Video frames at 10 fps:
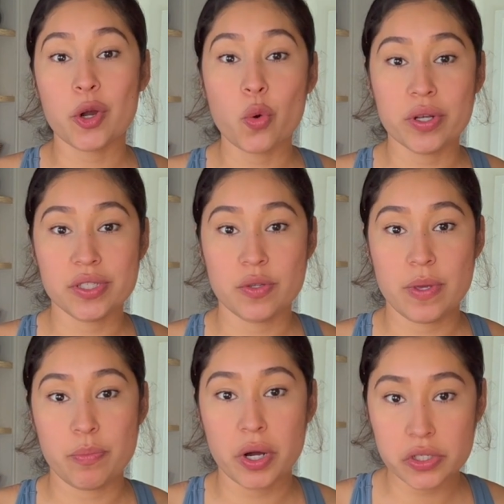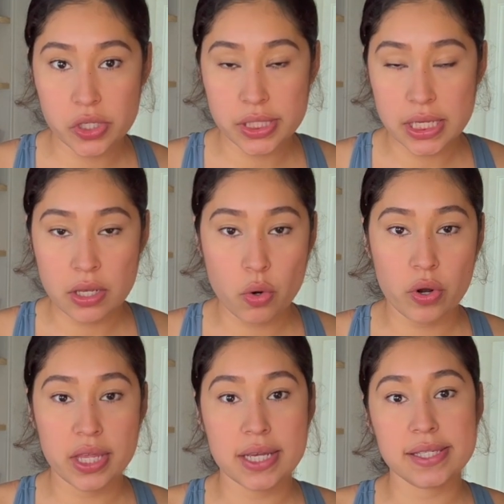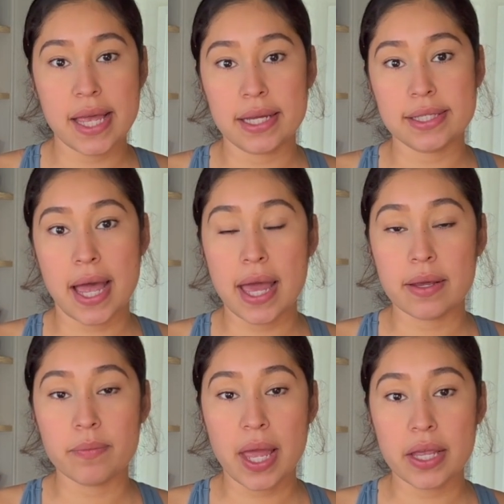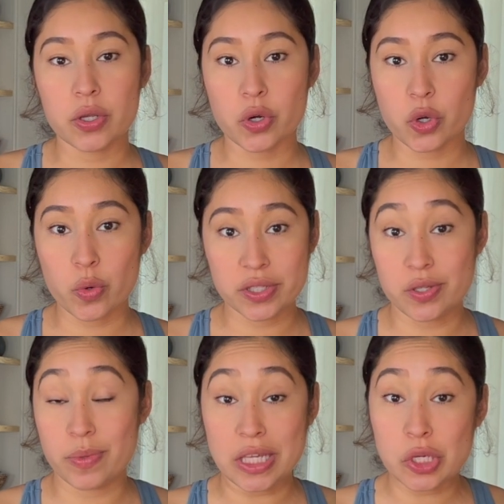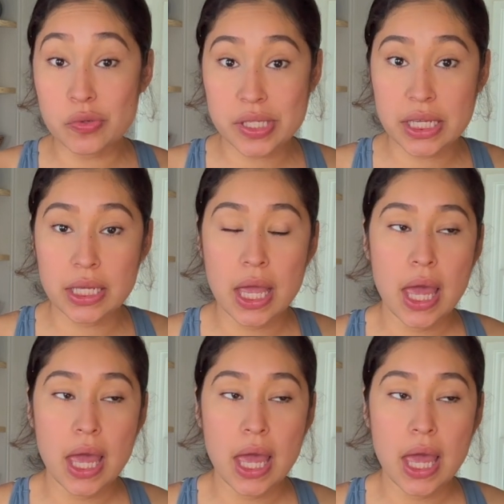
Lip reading: going to be purchasing or the exact item that you're going to be using,